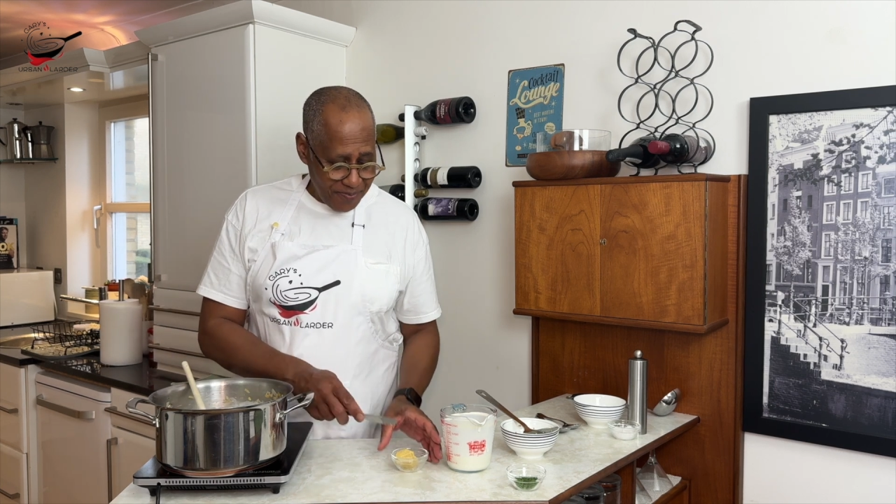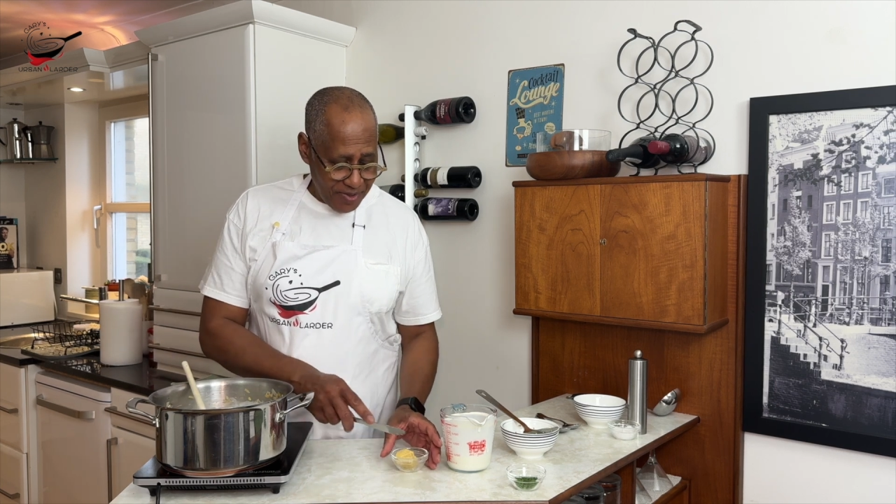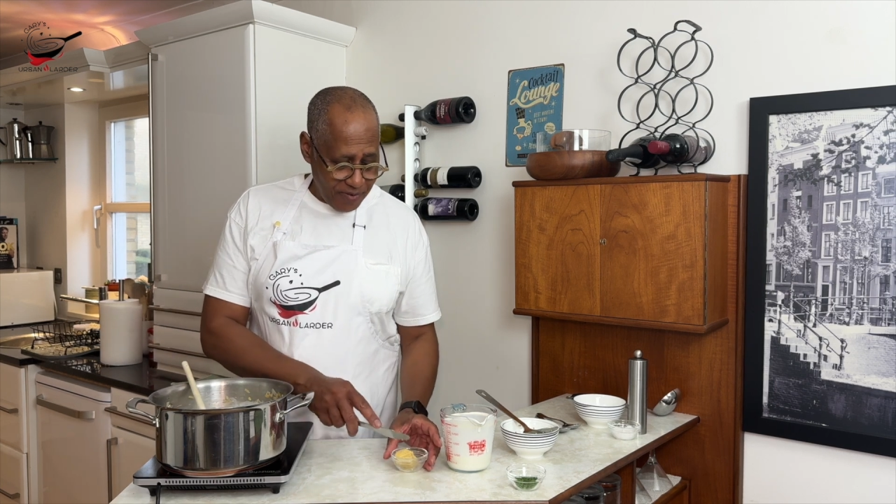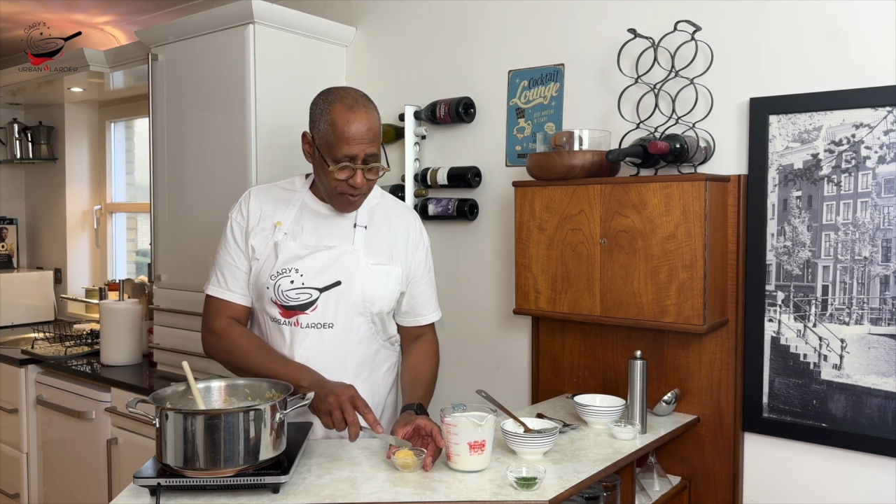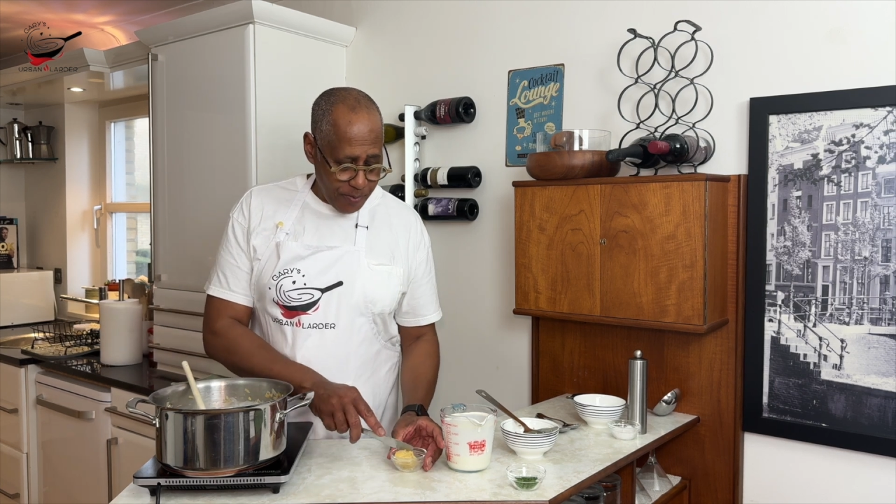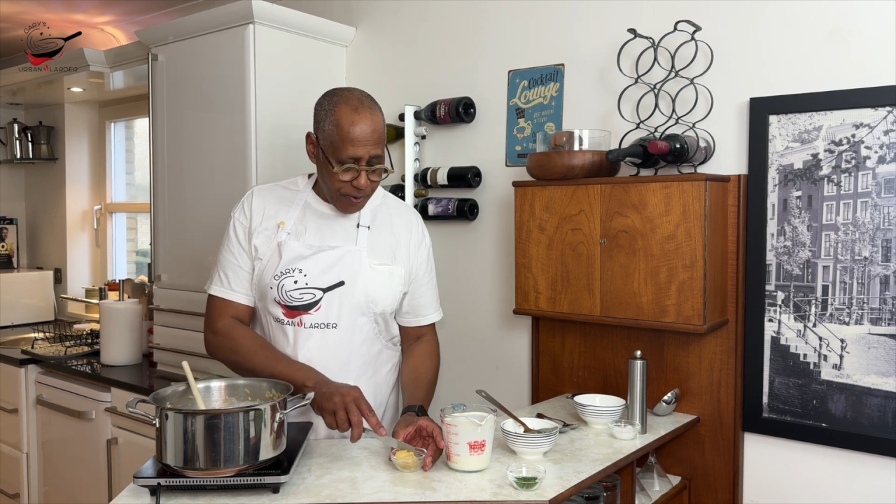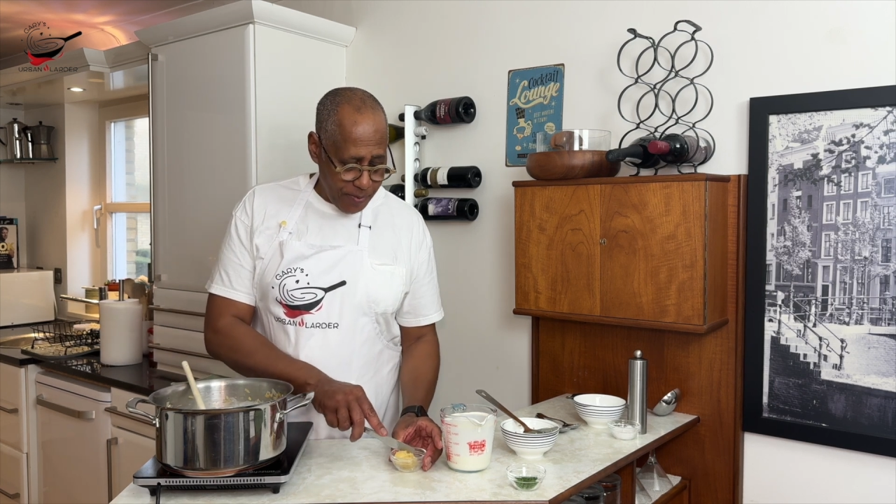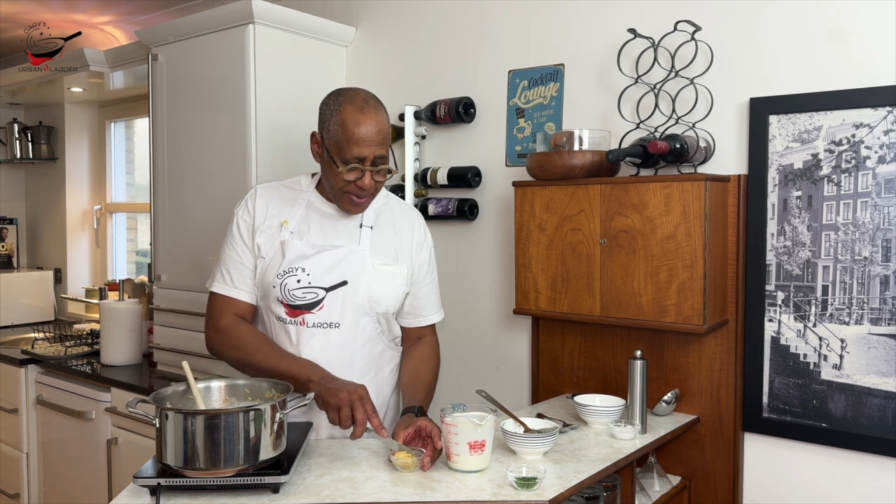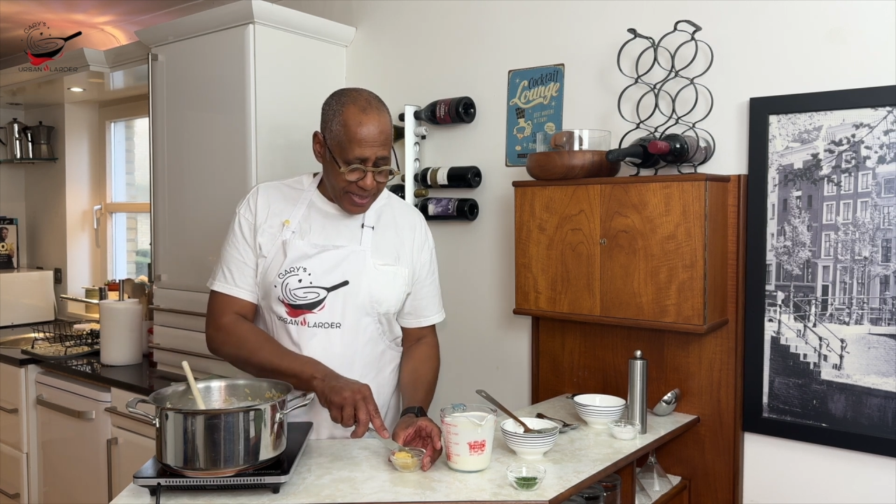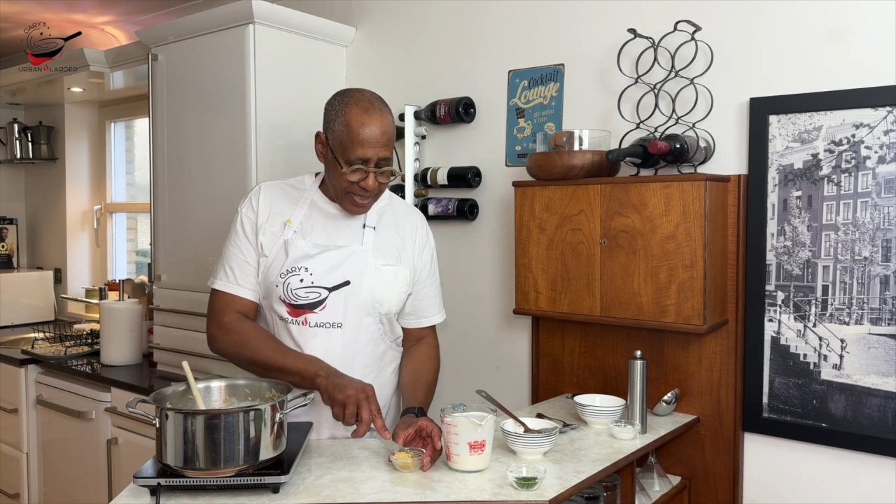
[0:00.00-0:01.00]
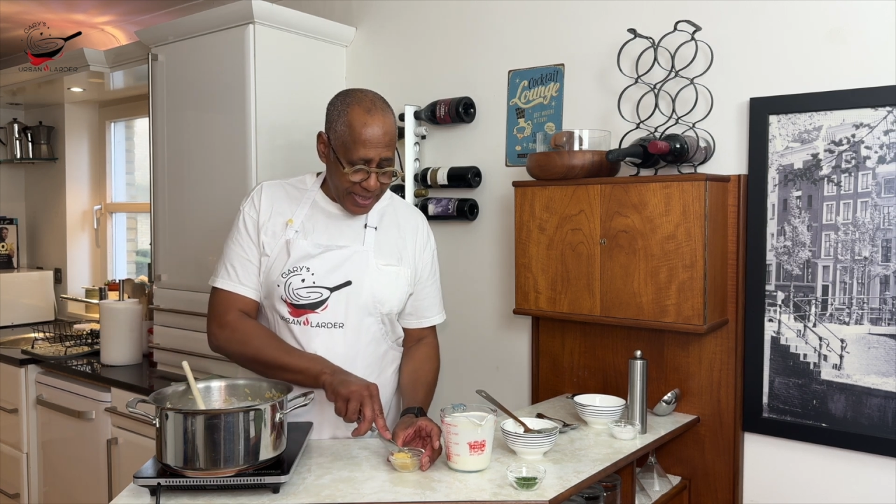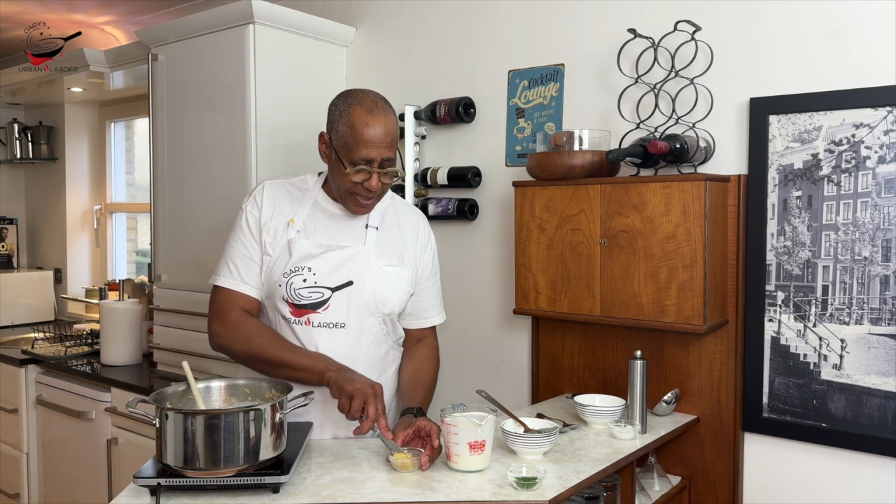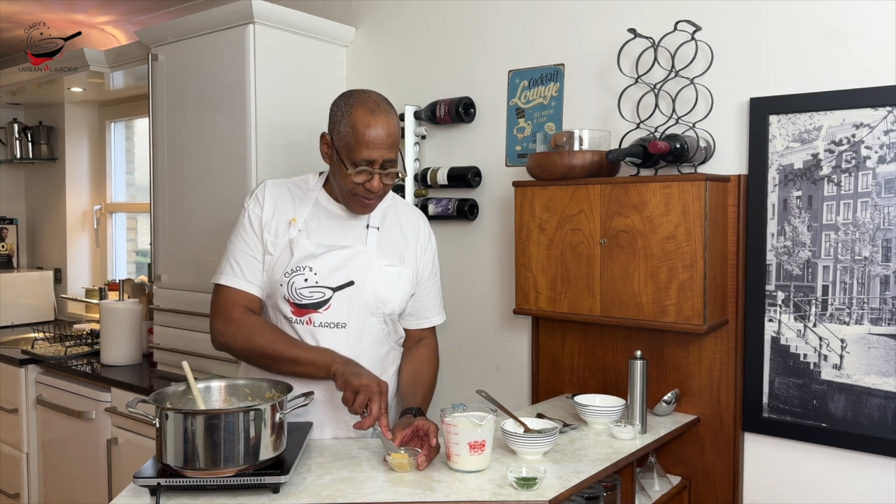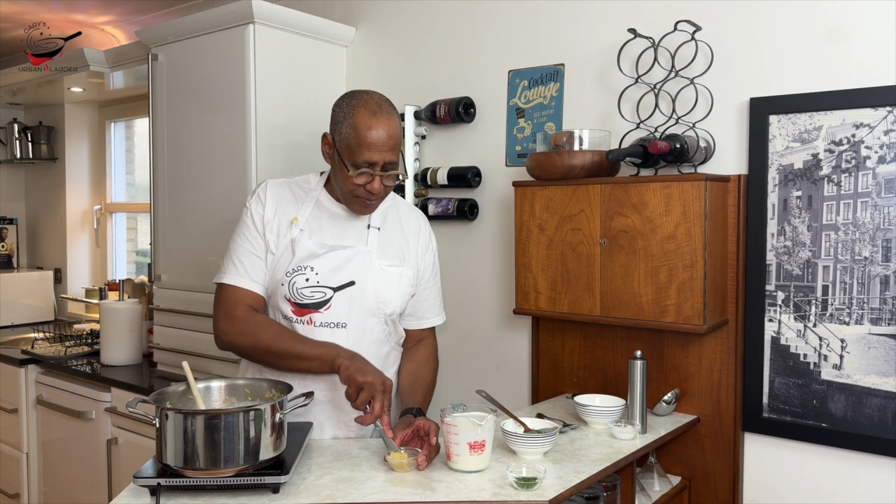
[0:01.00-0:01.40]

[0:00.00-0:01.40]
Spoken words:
of the beurre manié